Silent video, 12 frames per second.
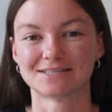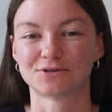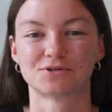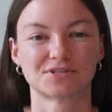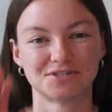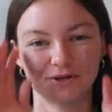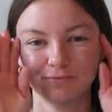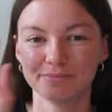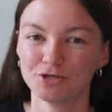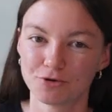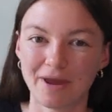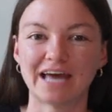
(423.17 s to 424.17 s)
So just don't be
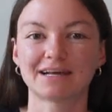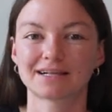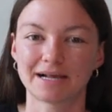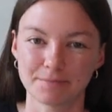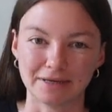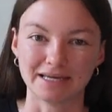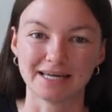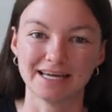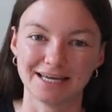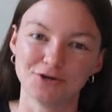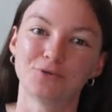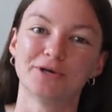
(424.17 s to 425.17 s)
dramatic like me
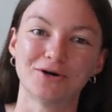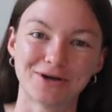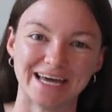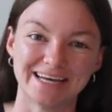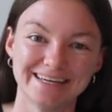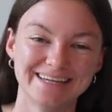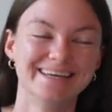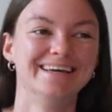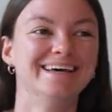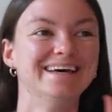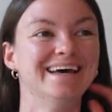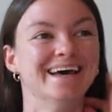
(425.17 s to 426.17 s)
and you'll be
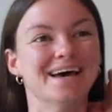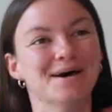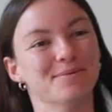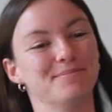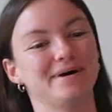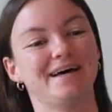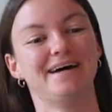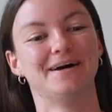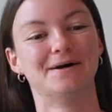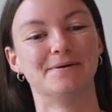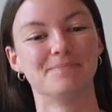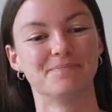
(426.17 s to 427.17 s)
okay.
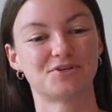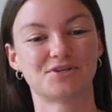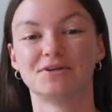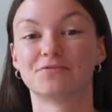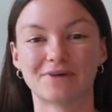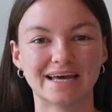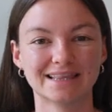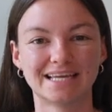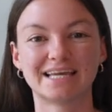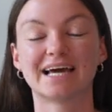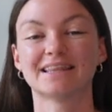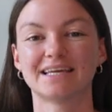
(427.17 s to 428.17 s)
But she finally
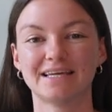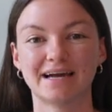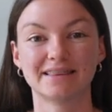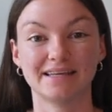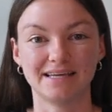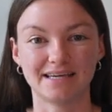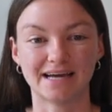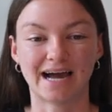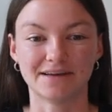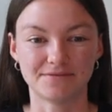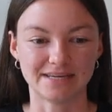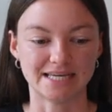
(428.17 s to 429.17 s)
got the
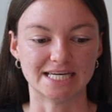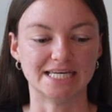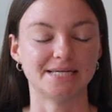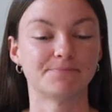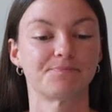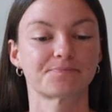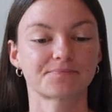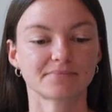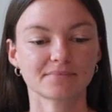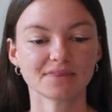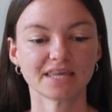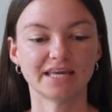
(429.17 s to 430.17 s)
IV in,
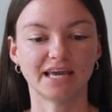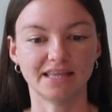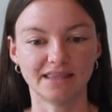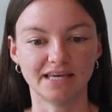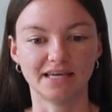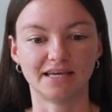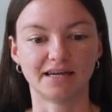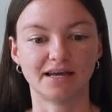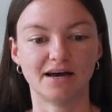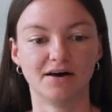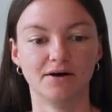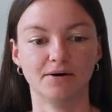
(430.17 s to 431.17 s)
and then
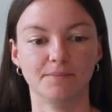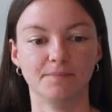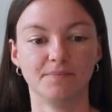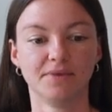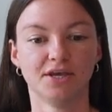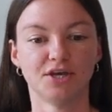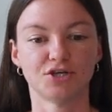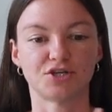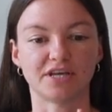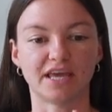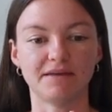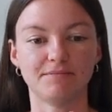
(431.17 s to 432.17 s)
she
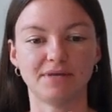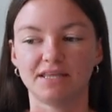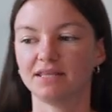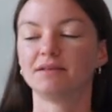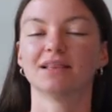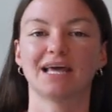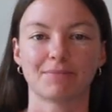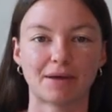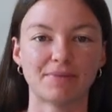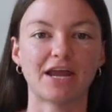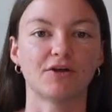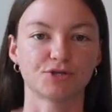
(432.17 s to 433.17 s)
gave me, and then like my
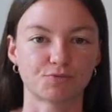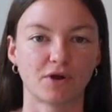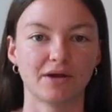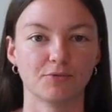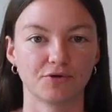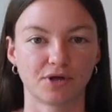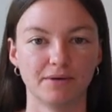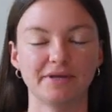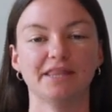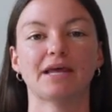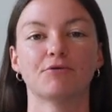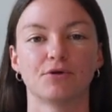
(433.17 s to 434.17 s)
parents were able to come
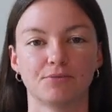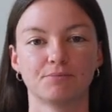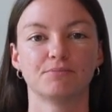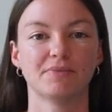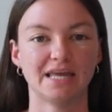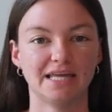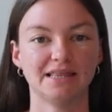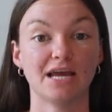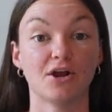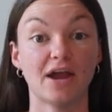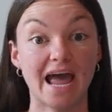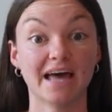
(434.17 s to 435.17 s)
in. They were in
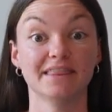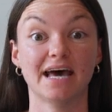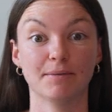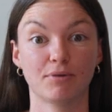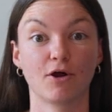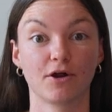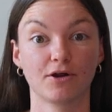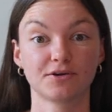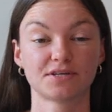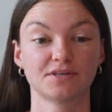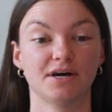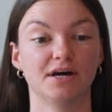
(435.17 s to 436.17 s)
there at that part,
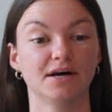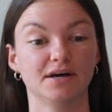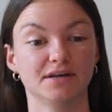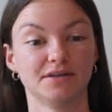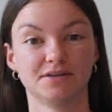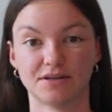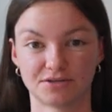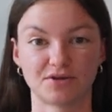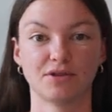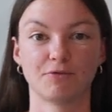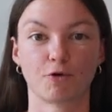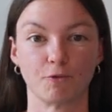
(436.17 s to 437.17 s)
so
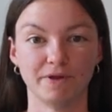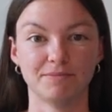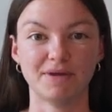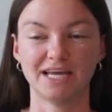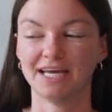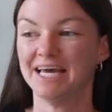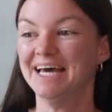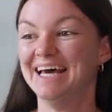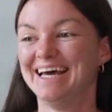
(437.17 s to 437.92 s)
they were with me.